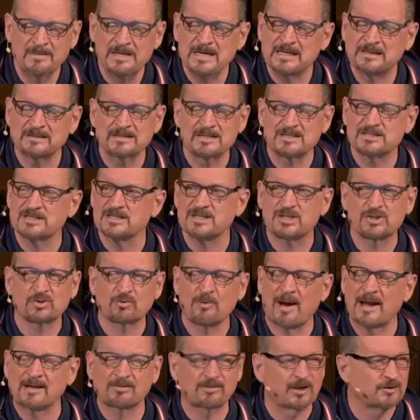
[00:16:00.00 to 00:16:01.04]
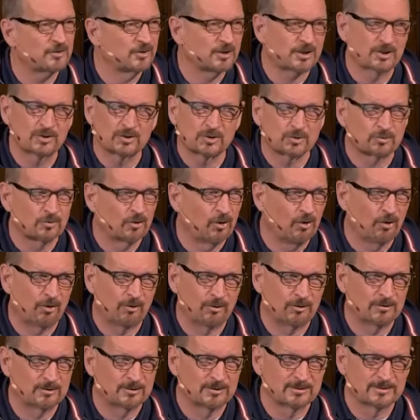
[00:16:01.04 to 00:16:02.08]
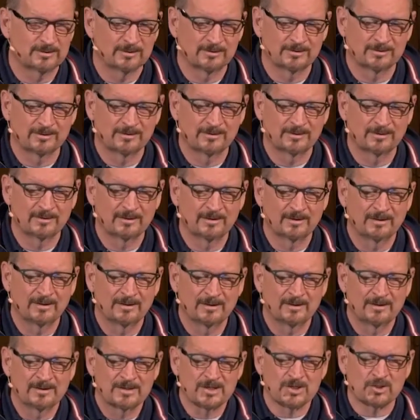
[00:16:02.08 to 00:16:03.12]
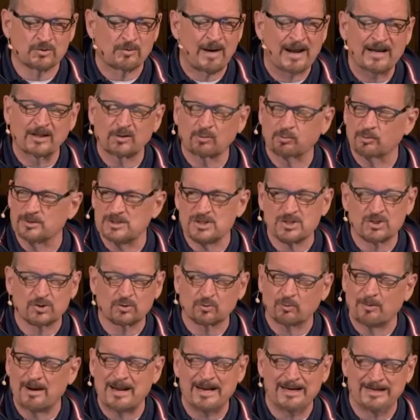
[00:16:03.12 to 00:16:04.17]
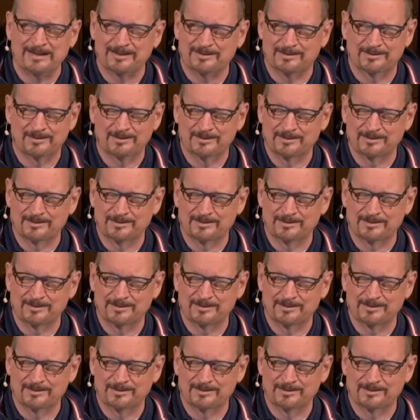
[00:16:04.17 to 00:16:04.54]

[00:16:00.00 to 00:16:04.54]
Meekness is strength under control, strength restrained.